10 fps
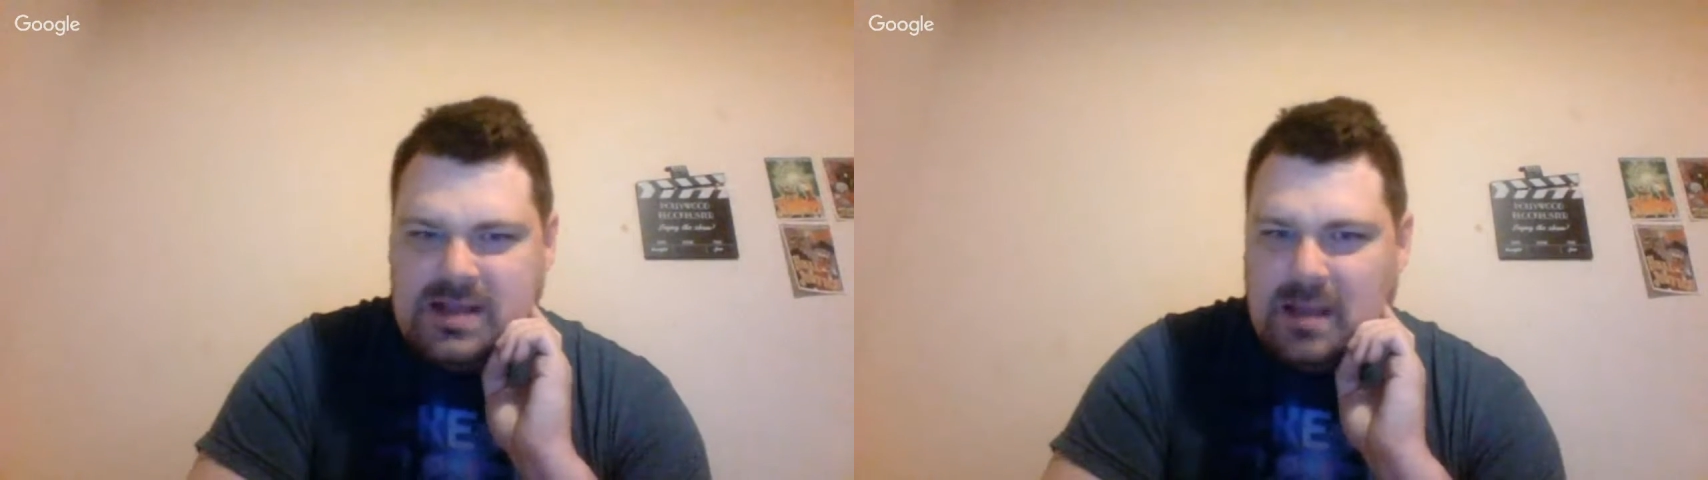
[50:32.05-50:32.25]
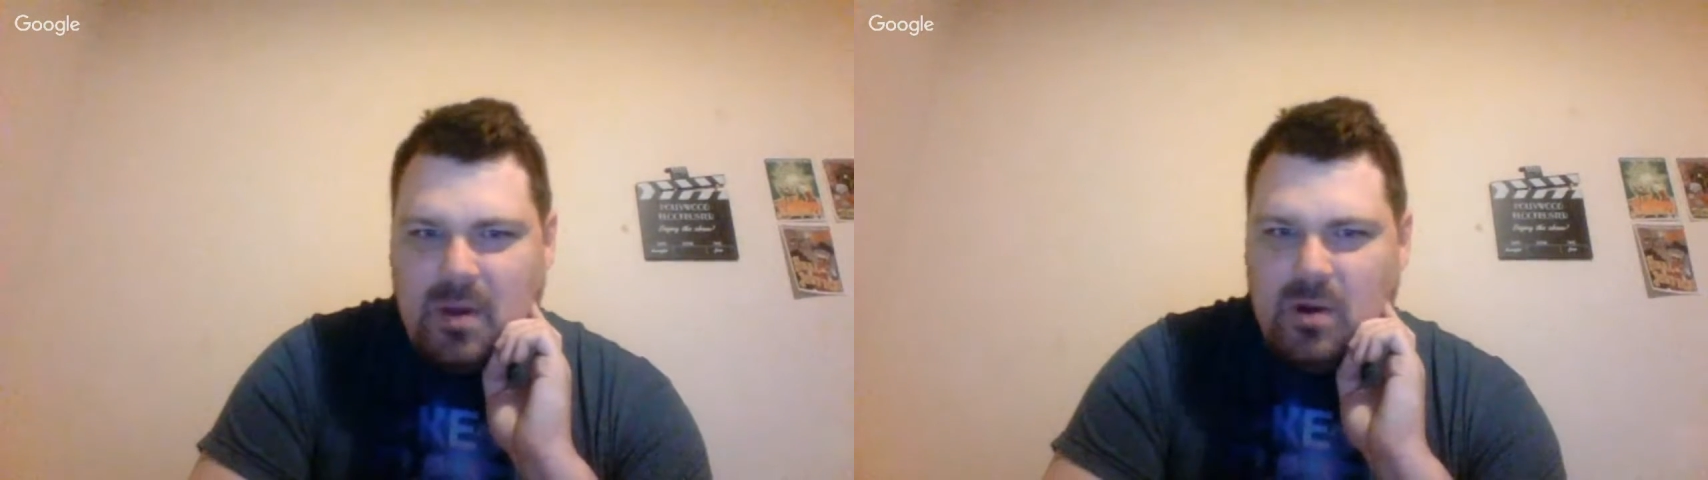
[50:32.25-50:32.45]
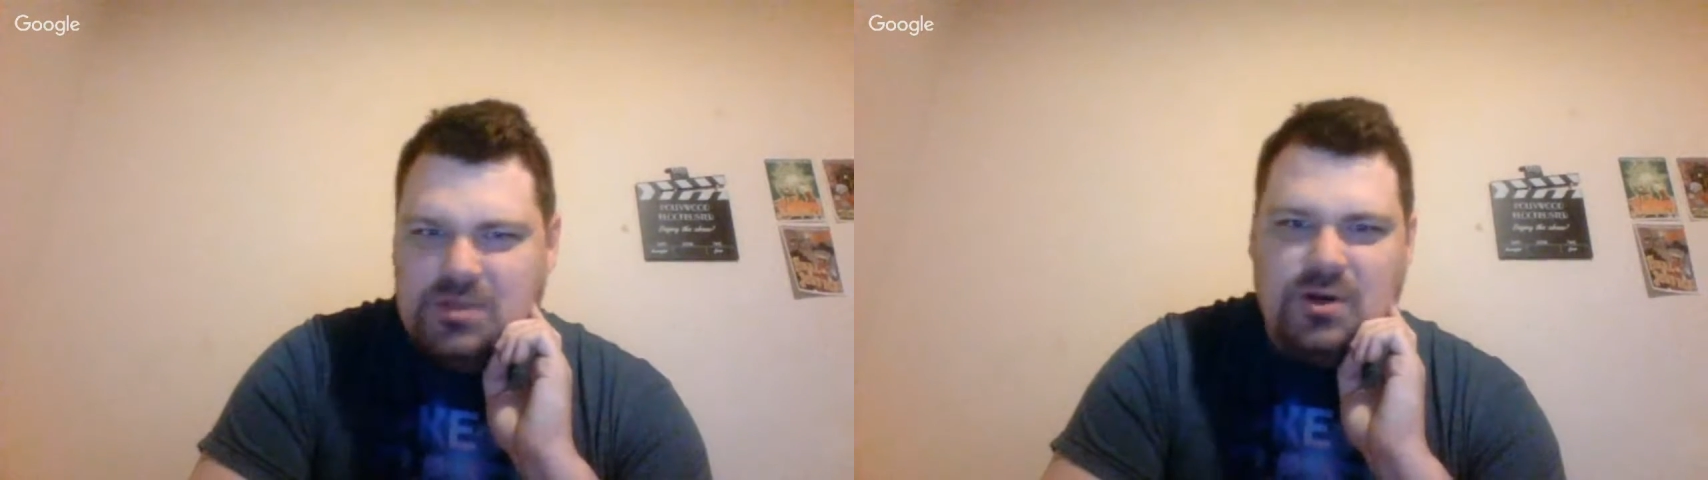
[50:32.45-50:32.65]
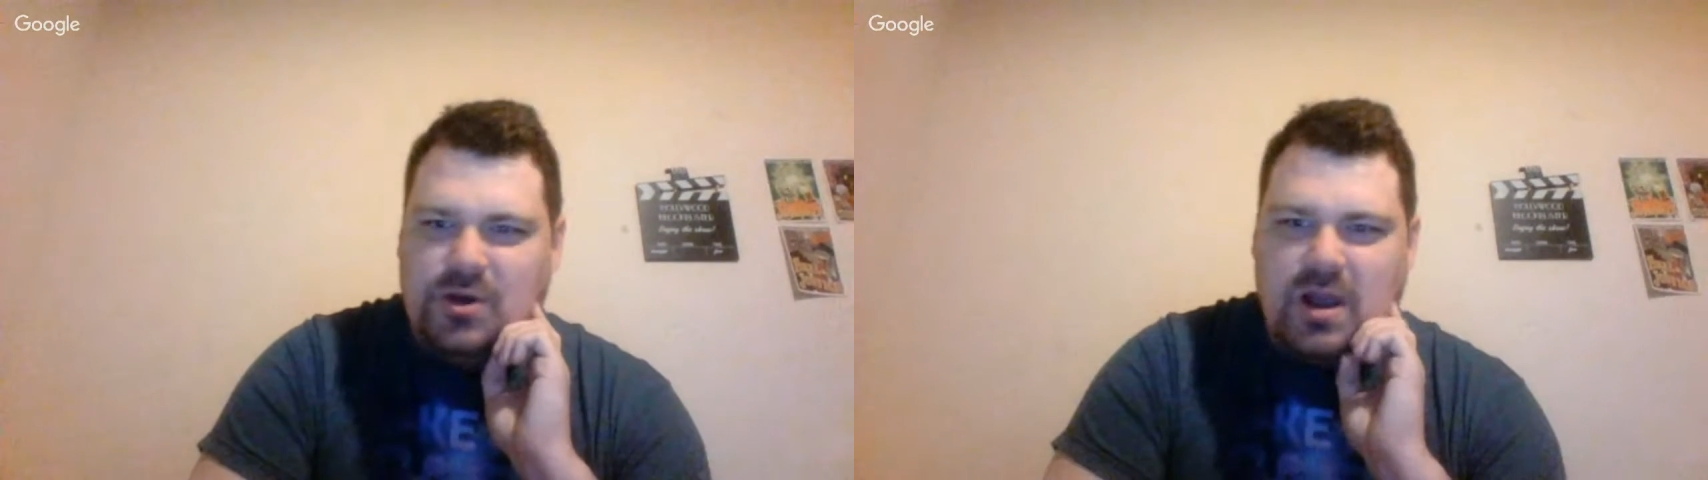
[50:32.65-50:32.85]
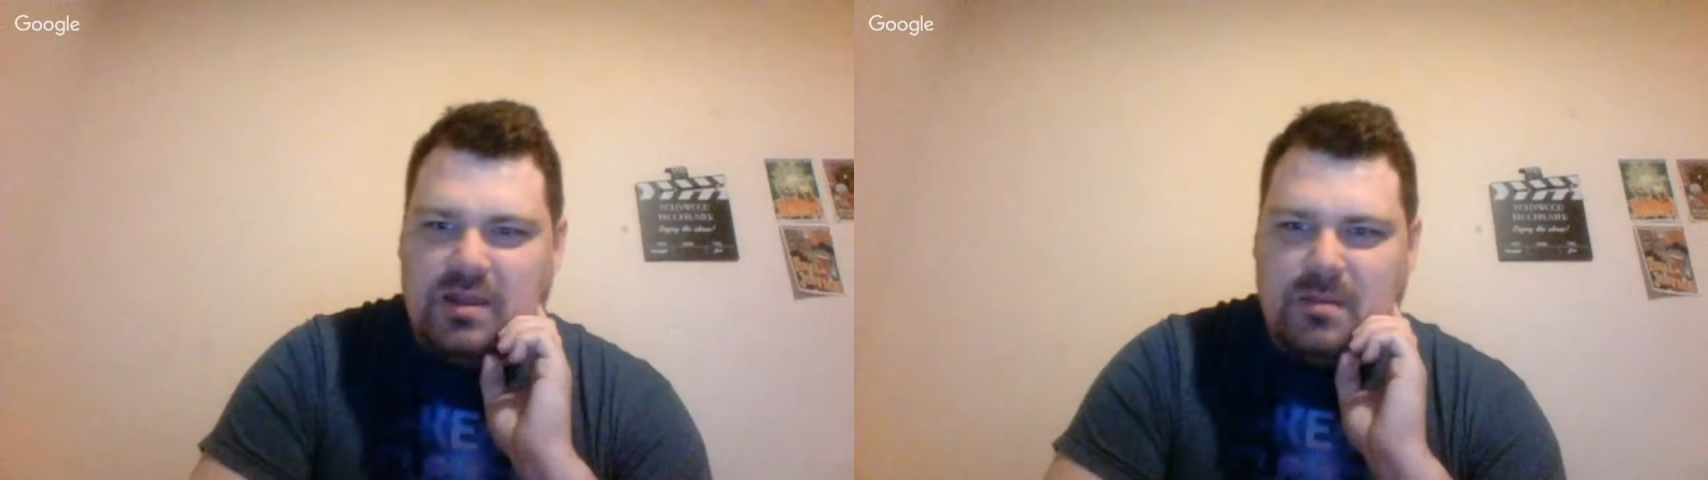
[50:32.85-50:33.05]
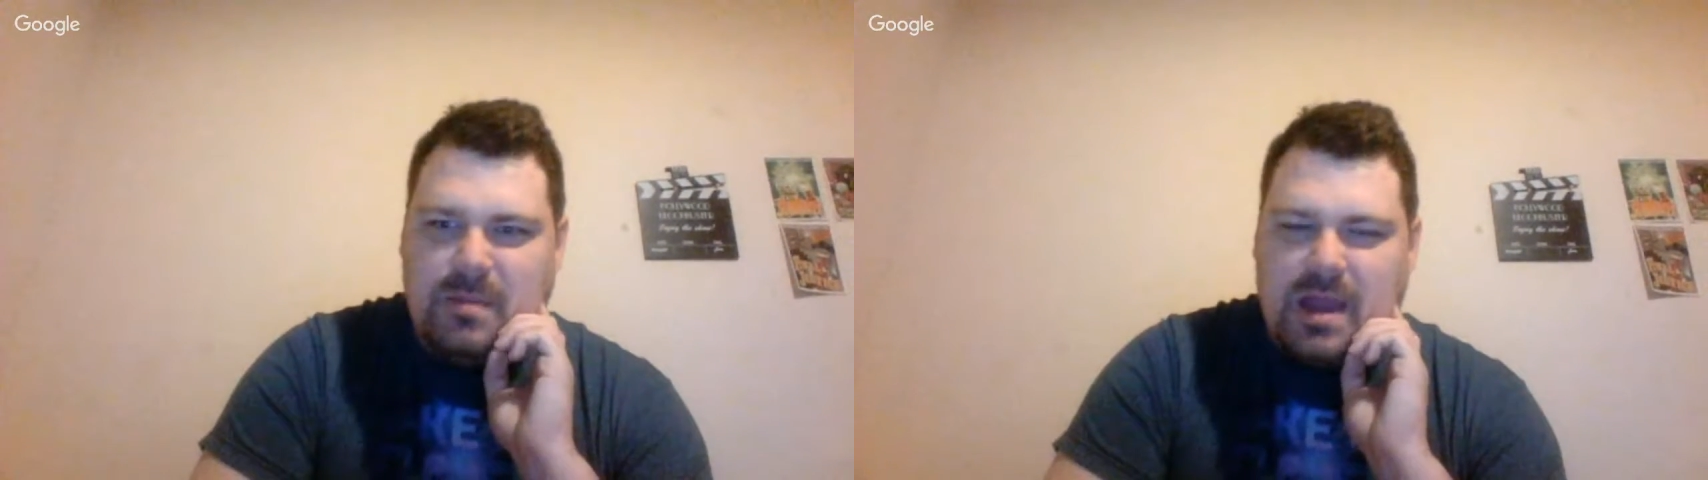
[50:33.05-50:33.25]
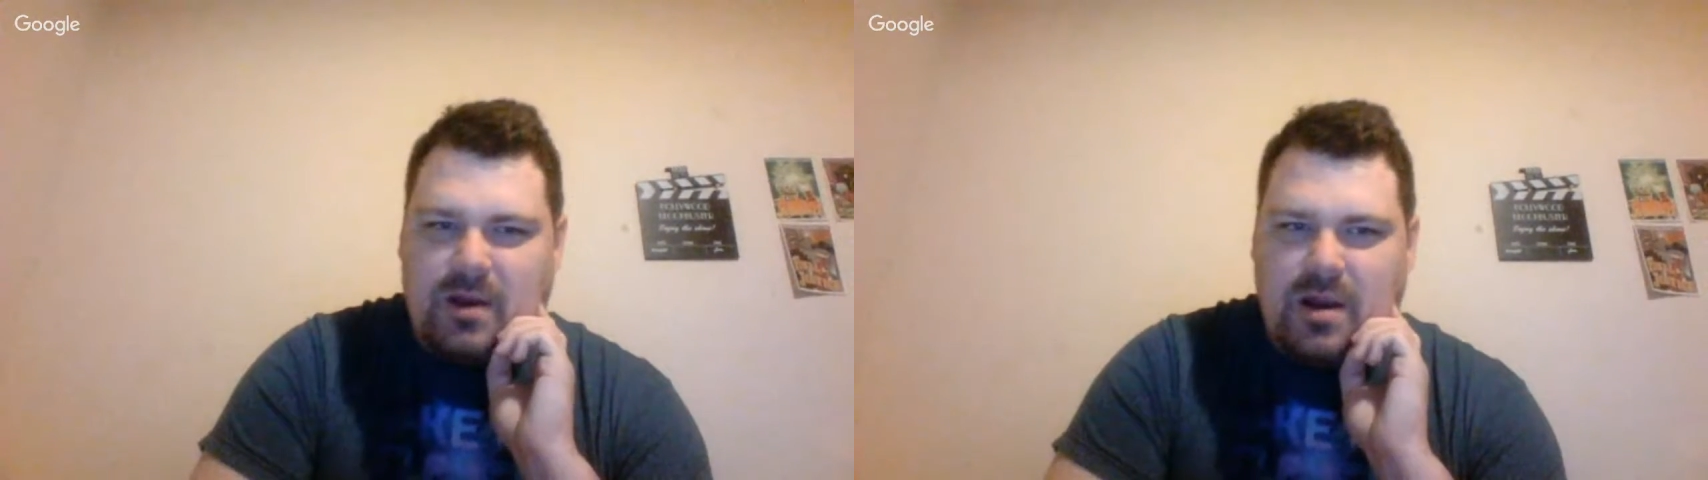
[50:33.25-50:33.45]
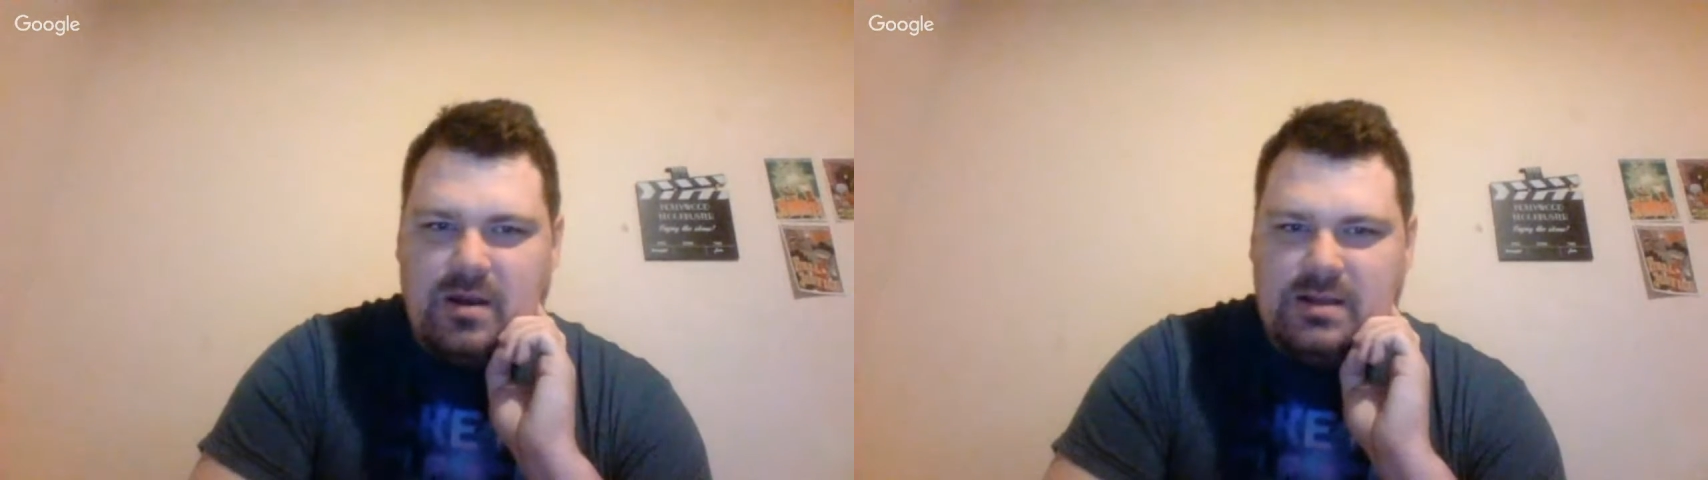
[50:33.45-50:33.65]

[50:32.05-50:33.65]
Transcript: that poster you got in the background?